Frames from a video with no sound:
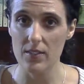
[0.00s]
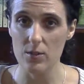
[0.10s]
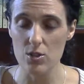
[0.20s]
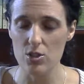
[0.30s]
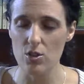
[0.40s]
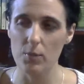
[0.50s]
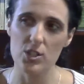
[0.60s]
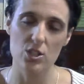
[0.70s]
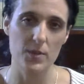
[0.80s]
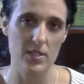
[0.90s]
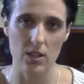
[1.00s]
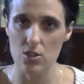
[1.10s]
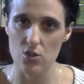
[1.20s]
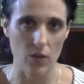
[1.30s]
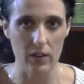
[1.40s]
there's so much to be
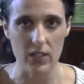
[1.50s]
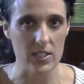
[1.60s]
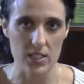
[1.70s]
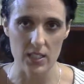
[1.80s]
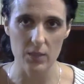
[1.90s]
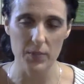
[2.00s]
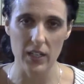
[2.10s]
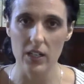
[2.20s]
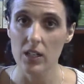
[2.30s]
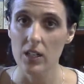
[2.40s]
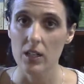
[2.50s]
said surrounding sleep that